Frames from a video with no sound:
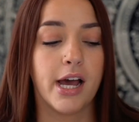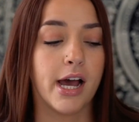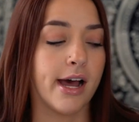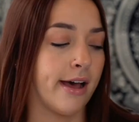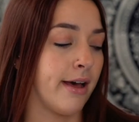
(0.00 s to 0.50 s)

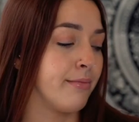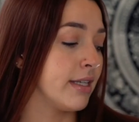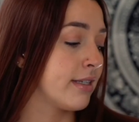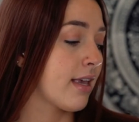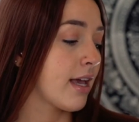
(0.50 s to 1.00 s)

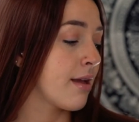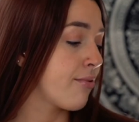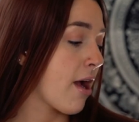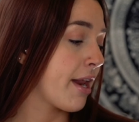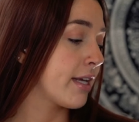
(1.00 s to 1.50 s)
The second
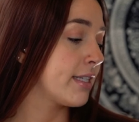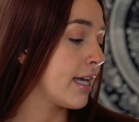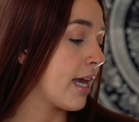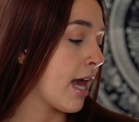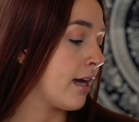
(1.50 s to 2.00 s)
product I
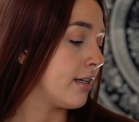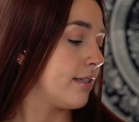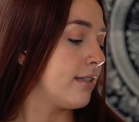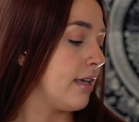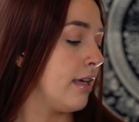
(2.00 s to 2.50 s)
got, let's
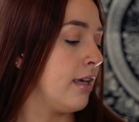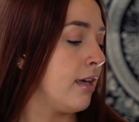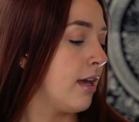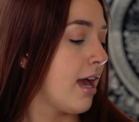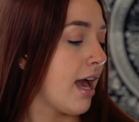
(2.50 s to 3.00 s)

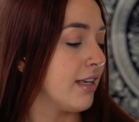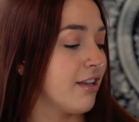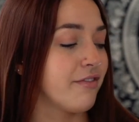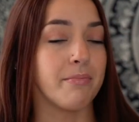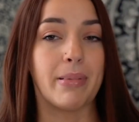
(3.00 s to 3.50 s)
see, I
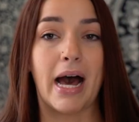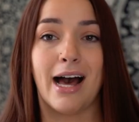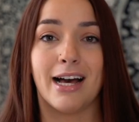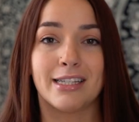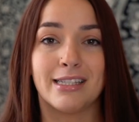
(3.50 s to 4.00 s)
still have the
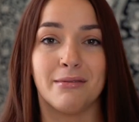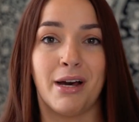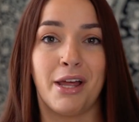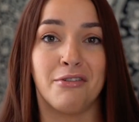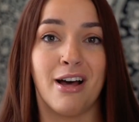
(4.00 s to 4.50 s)
box,
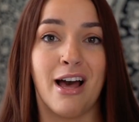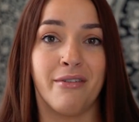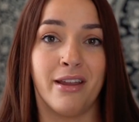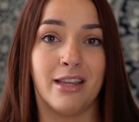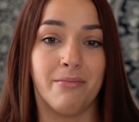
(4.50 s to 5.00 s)
but I don't
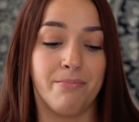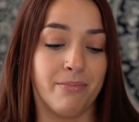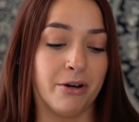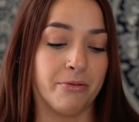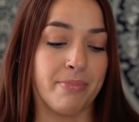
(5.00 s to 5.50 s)
have any of
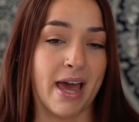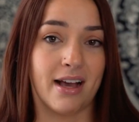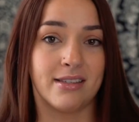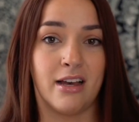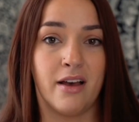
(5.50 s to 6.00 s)
the little
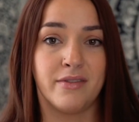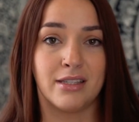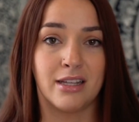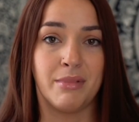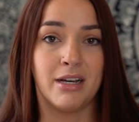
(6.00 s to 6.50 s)
packs left.
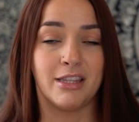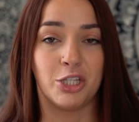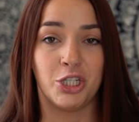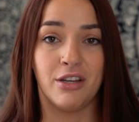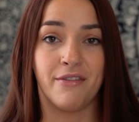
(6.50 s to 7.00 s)
It's gonna be like the
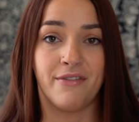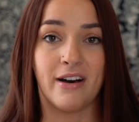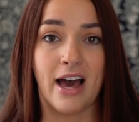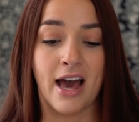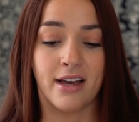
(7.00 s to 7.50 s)
Chia
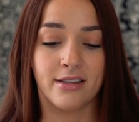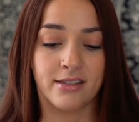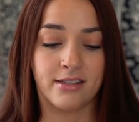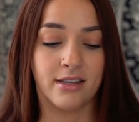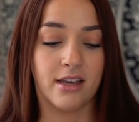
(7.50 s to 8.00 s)

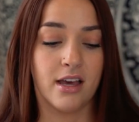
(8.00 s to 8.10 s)
Flax.